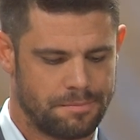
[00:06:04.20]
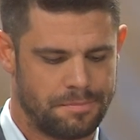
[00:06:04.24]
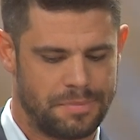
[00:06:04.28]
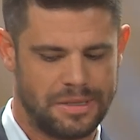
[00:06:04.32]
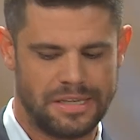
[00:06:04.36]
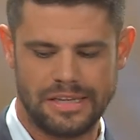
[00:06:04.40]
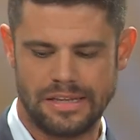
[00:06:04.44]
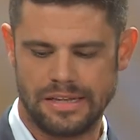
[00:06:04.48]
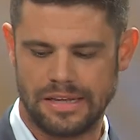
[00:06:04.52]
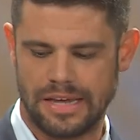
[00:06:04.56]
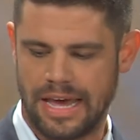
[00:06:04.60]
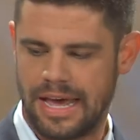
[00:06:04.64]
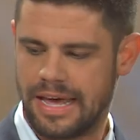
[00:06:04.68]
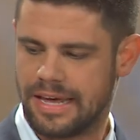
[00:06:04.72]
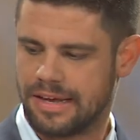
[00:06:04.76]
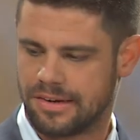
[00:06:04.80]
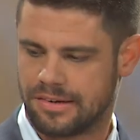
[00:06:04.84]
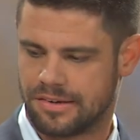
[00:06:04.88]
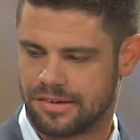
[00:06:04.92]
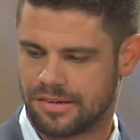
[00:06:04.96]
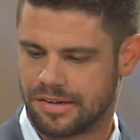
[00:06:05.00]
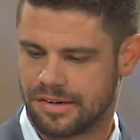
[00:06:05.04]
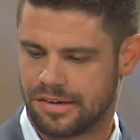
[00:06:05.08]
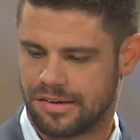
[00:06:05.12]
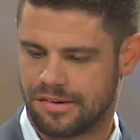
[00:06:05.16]
Be
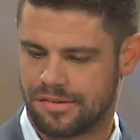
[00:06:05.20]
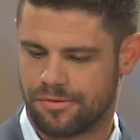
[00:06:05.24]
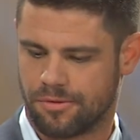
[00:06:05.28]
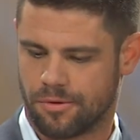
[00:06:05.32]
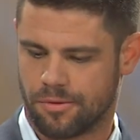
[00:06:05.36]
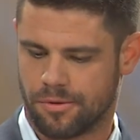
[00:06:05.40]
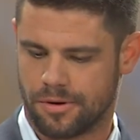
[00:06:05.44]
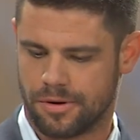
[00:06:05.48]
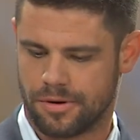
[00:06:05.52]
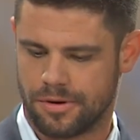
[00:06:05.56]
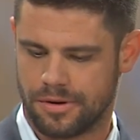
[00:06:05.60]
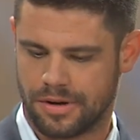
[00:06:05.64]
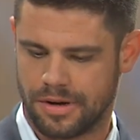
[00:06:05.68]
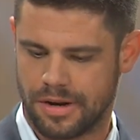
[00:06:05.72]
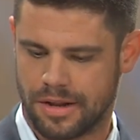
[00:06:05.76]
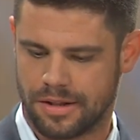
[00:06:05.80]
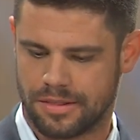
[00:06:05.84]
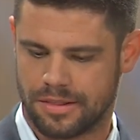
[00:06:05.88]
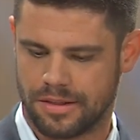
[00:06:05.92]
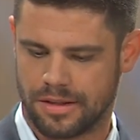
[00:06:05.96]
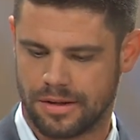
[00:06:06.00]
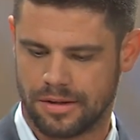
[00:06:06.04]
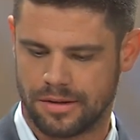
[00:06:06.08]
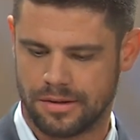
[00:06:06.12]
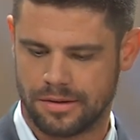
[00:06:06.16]
anxious for
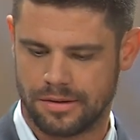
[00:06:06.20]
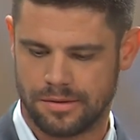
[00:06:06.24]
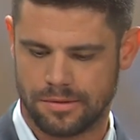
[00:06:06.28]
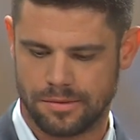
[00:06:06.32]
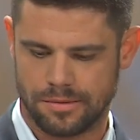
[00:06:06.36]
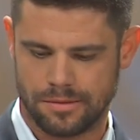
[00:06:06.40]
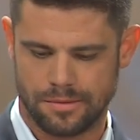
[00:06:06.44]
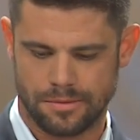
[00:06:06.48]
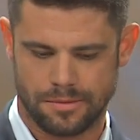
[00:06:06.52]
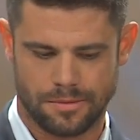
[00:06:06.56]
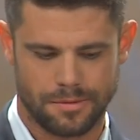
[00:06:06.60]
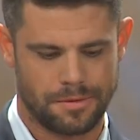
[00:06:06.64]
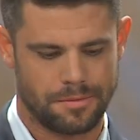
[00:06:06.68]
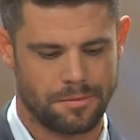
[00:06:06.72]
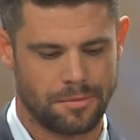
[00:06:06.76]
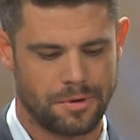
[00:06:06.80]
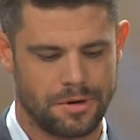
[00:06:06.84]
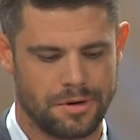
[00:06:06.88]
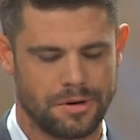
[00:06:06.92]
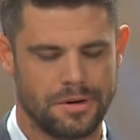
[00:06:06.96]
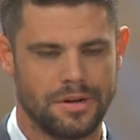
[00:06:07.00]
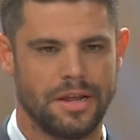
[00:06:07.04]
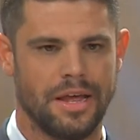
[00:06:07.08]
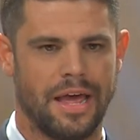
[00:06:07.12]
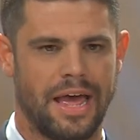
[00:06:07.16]
nothing.
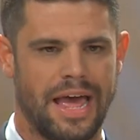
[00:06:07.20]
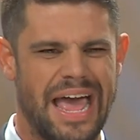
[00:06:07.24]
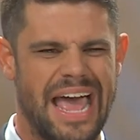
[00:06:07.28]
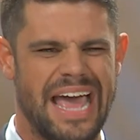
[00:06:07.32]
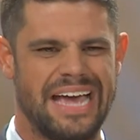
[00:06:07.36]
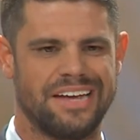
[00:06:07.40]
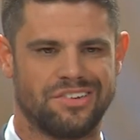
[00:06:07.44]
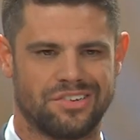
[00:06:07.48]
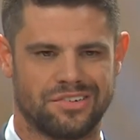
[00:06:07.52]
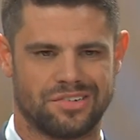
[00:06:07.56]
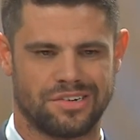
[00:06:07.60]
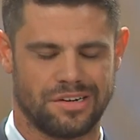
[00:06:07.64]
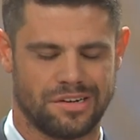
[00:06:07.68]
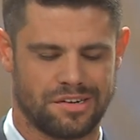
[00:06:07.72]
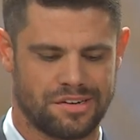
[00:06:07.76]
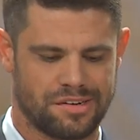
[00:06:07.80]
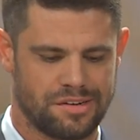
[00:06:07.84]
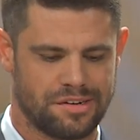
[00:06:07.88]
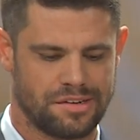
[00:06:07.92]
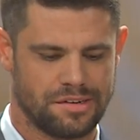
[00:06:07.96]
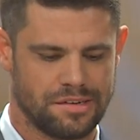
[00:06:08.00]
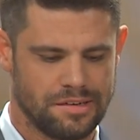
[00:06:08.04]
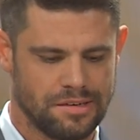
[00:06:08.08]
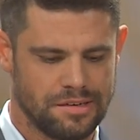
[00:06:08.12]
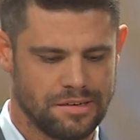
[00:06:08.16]
We're
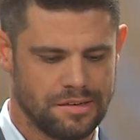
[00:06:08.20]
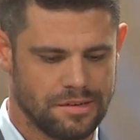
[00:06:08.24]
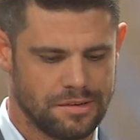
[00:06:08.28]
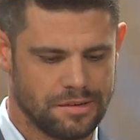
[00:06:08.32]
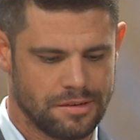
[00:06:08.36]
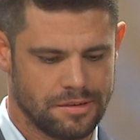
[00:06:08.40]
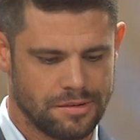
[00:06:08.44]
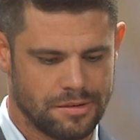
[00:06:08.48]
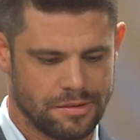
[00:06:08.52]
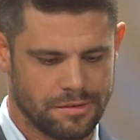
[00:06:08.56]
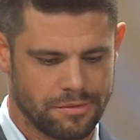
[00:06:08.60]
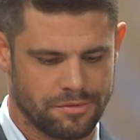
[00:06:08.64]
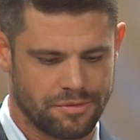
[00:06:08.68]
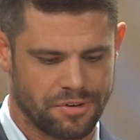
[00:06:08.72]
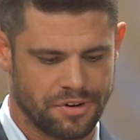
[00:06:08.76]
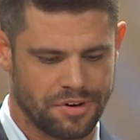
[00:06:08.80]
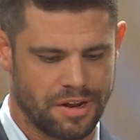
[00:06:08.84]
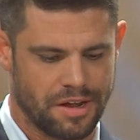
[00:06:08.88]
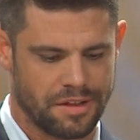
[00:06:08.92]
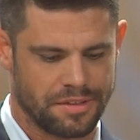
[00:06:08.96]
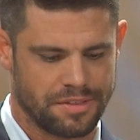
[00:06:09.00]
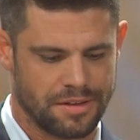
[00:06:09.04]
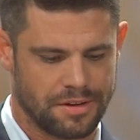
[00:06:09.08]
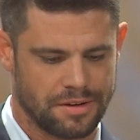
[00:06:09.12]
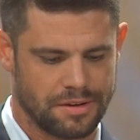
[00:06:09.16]
anxious for
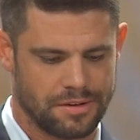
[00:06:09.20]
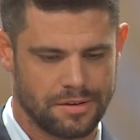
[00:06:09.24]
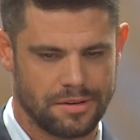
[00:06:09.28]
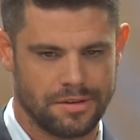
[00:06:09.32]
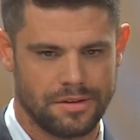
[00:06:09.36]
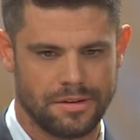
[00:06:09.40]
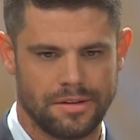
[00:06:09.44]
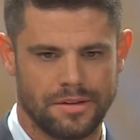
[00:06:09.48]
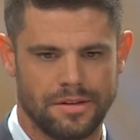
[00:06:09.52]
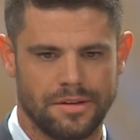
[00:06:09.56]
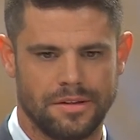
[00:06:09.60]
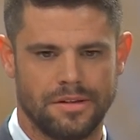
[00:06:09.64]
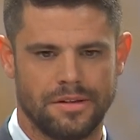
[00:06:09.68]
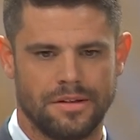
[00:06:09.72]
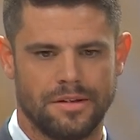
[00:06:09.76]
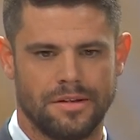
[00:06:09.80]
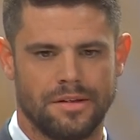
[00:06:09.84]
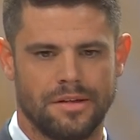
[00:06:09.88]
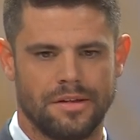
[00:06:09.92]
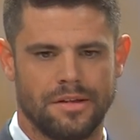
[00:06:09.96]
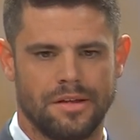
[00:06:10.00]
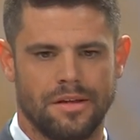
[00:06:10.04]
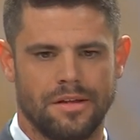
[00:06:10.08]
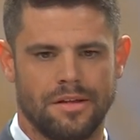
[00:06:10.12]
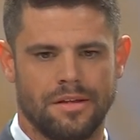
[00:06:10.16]
nothing.
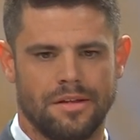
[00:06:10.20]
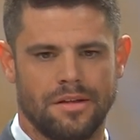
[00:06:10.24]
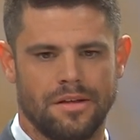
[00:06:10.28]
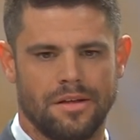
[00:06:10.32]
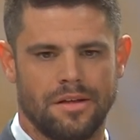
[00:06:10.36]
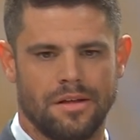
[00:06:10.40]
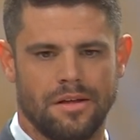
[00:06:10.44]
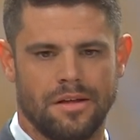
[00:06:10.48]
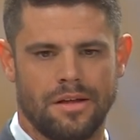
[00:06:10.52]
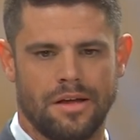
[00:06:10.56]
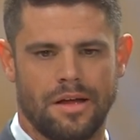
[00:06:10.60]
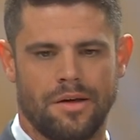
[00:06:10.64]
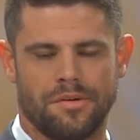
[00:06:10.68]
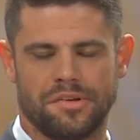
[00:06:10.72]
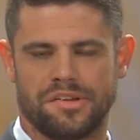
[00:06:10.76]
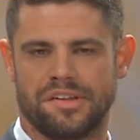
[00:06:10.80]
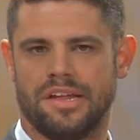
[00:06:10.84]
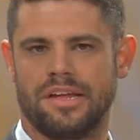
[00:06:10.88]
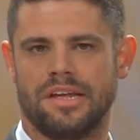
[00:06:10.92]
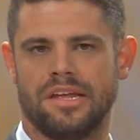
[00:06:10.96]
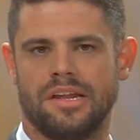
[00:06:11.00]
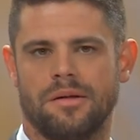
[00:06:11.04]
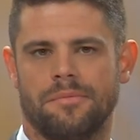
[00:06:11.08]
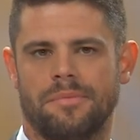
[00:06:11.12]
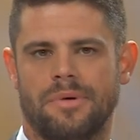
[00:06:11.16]
I was
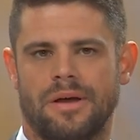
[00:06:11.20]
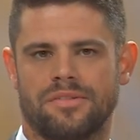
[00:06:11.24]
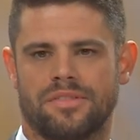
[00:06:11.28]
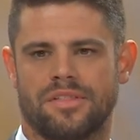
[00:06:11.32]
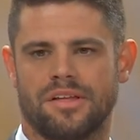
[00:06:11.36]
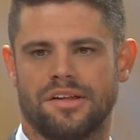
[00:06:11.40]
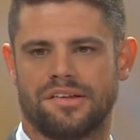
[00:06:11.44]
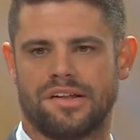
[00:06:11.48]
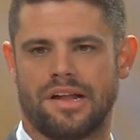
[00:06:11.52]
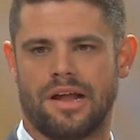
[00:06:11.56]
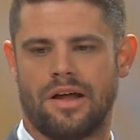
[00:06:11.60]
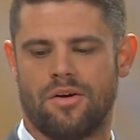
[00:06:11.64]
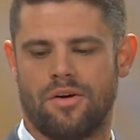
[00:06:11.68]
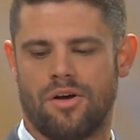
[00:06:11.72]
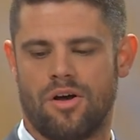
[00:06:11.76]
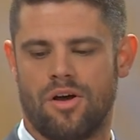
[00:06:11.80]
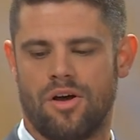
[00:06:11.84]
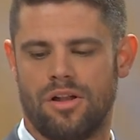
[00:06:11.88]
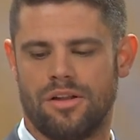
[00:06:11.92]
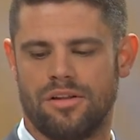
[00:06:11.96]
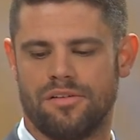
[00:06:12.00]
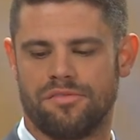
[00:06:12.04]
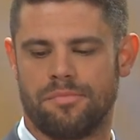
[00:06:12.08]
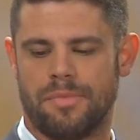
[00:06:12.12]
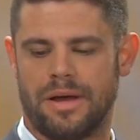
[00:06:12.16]
thinking about this how
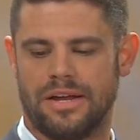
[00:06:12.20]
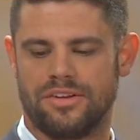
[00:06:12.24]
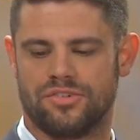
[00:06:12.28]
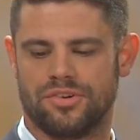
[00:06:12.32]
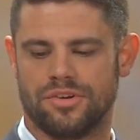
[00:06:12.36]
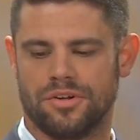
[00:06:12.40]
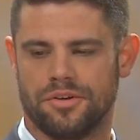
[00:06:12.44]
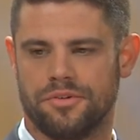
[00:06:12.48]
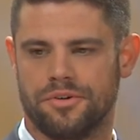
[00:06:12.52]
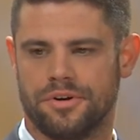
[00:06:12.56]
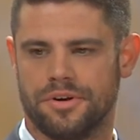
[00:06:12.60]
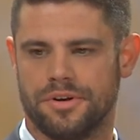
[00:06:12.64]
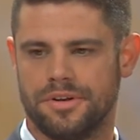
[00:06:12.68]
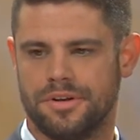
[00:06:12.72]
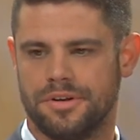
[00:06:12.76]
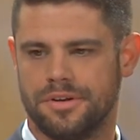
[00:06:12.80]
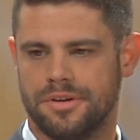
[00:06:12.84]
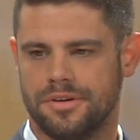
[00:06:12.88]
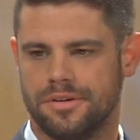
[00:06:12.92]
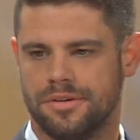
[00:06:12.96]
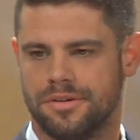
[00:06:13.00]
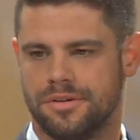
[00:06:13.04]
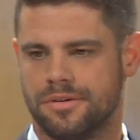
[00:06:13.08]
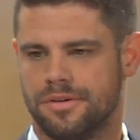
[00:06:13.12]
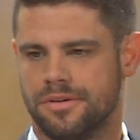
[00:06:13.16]
all of my children,
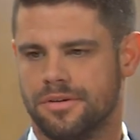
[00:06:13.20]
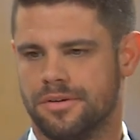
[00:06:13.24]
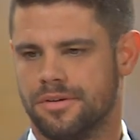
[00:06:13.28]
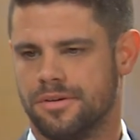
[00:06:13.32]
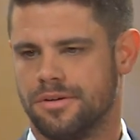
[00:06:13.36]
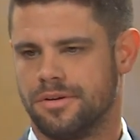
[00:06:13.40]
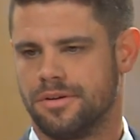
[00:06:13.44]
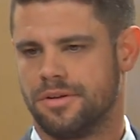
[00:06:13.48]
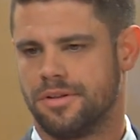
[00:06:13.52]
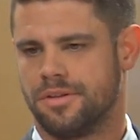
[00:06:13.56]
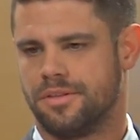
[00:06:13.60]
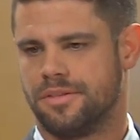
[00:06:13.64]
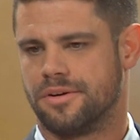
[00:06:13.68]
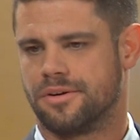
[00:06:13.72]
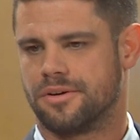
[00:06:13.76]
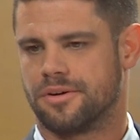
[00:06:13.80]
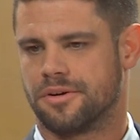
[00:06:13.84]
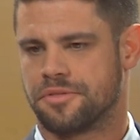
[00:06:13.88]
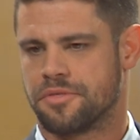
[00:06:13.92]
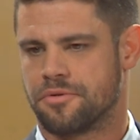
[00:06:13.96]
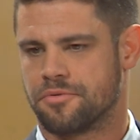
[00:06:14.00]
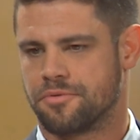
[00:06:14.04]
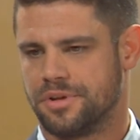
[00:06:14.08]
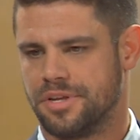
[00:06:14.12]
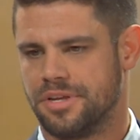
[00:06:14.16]
there
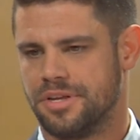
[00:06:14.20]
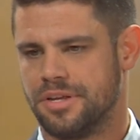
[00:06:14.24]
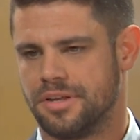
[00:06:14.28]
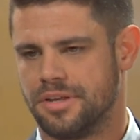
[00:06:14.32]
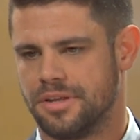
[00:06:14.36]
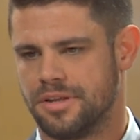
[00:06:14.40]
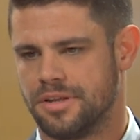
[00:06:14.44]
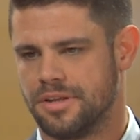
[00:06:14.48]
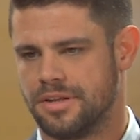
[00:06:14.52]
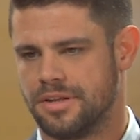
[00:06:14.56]
are three,